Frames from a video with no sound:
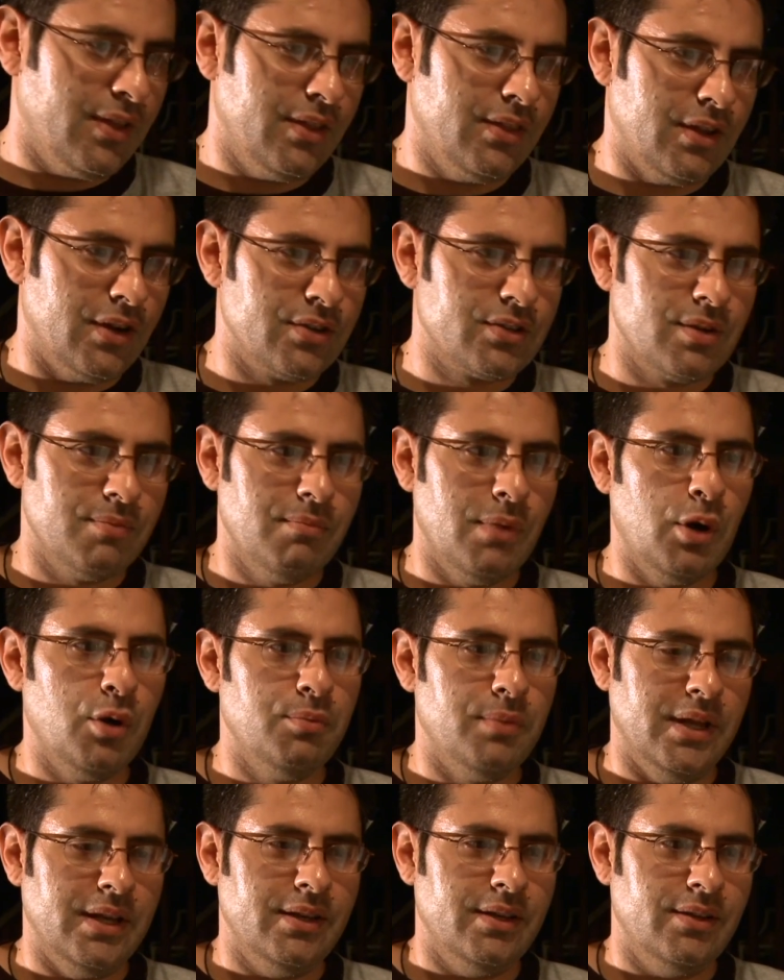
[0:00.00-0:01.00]
there's a
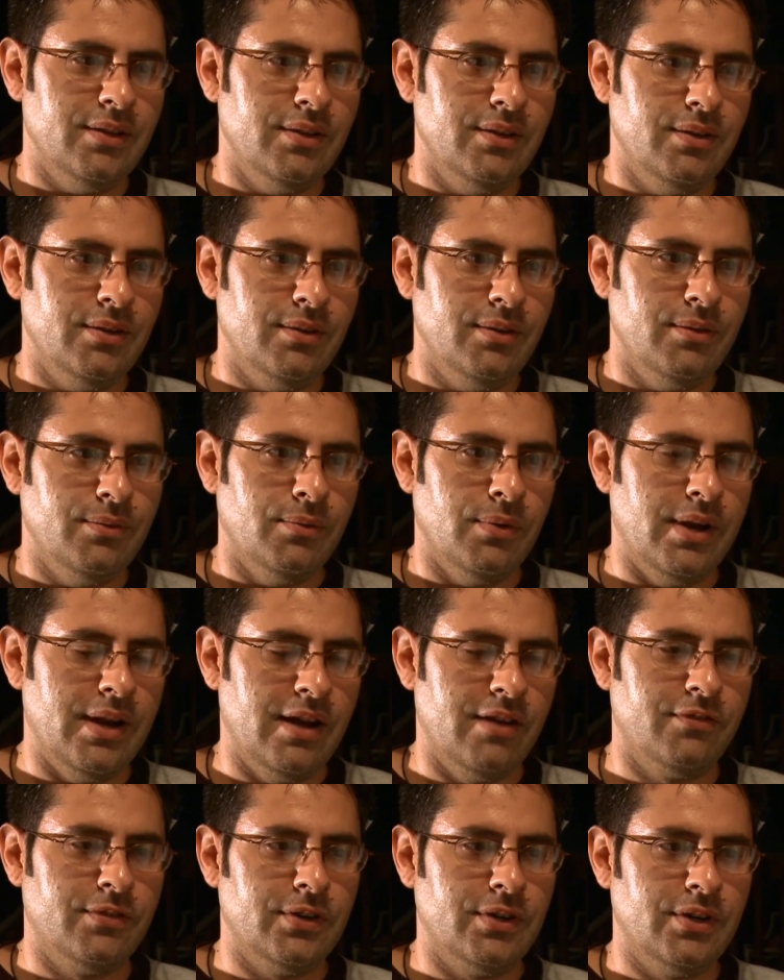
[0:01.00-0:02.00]
moment
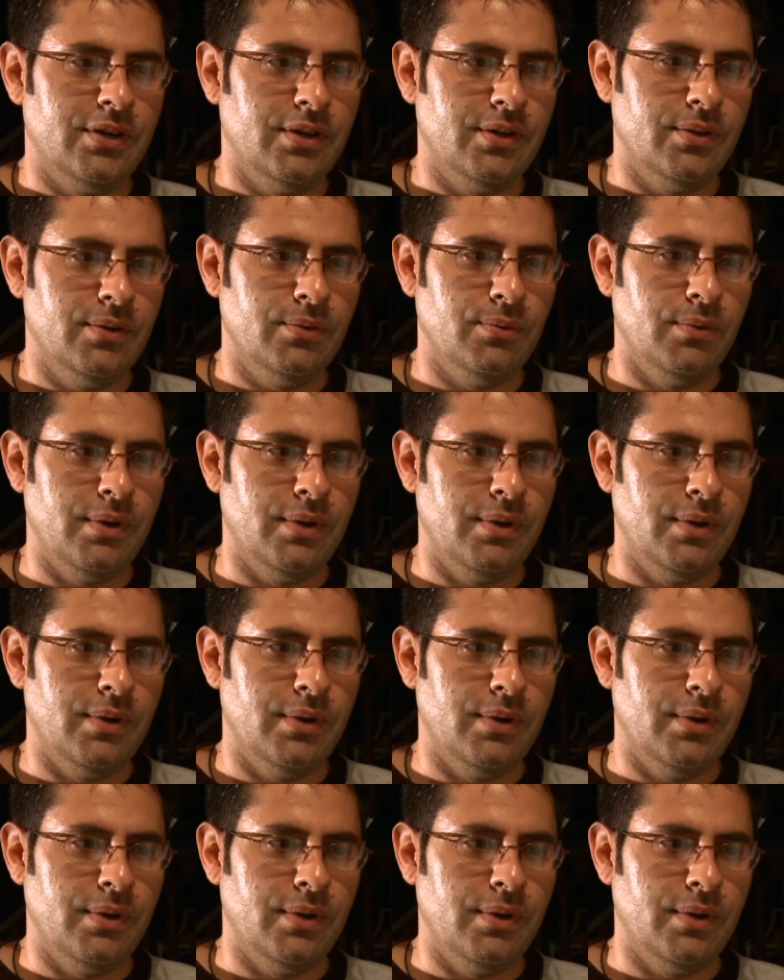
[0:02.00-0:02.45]
whenever